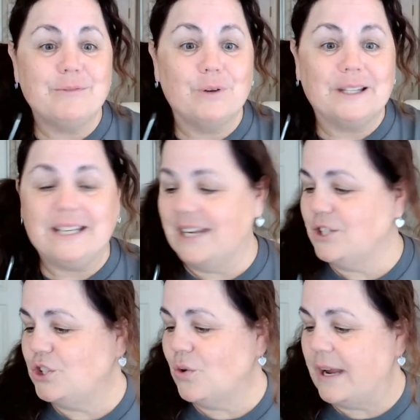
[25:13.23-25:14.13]
really
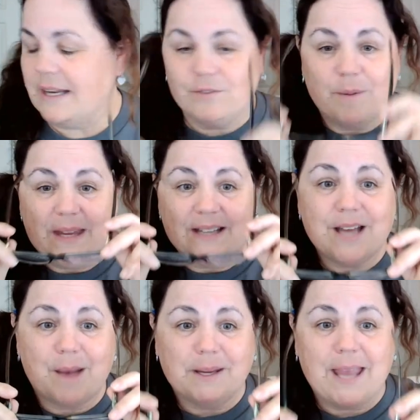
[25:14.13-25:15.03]
enjoyed from the
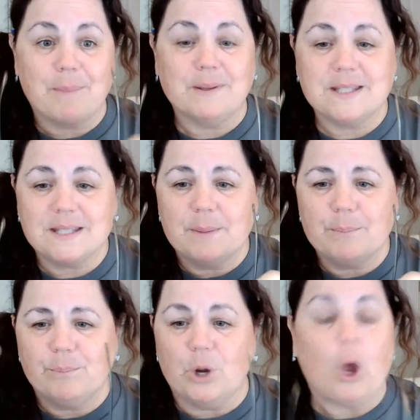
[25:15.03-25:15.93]
Atomic Habits
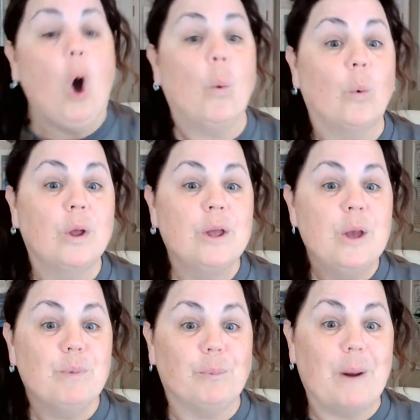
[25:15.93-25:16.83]
book. Oh,
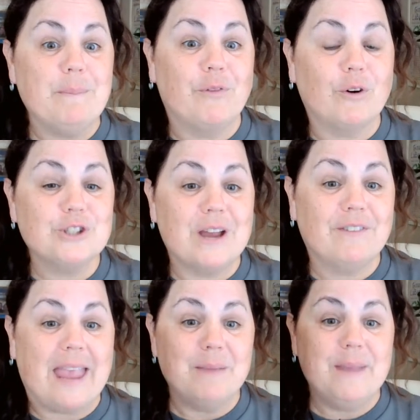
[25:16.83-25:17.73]
but right before
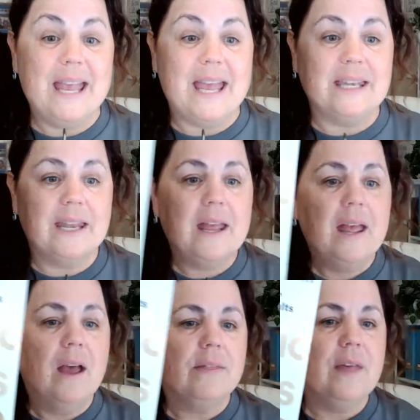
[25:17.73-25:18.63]
Jeff came in,
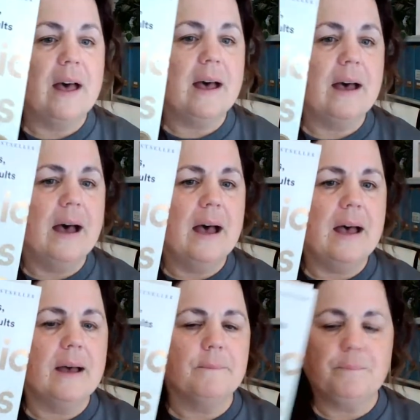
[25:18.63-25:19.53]

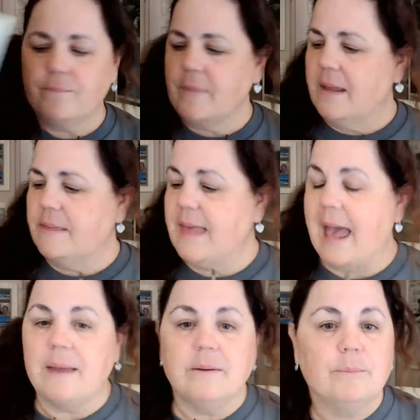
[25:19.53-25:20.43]
the
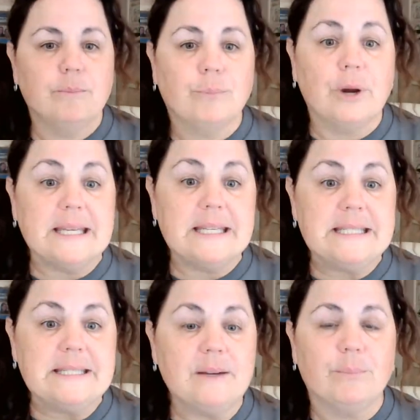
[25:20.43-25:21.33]
that
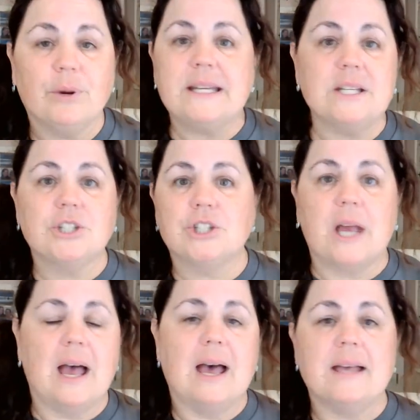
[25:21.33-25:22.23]
British
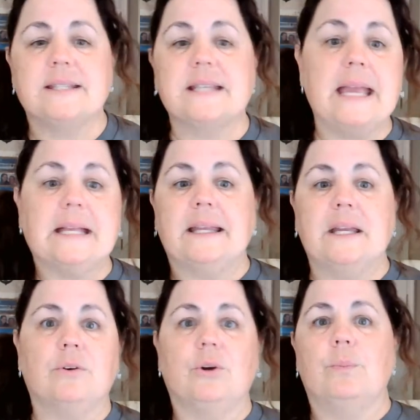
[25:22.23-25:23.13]

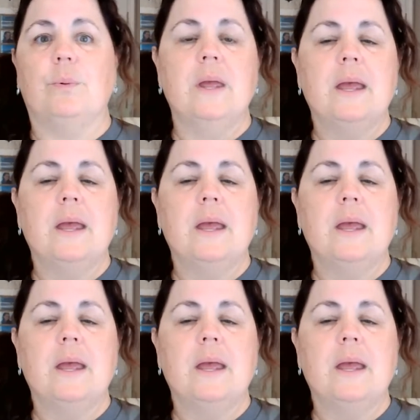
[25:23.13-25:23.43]
cycling group,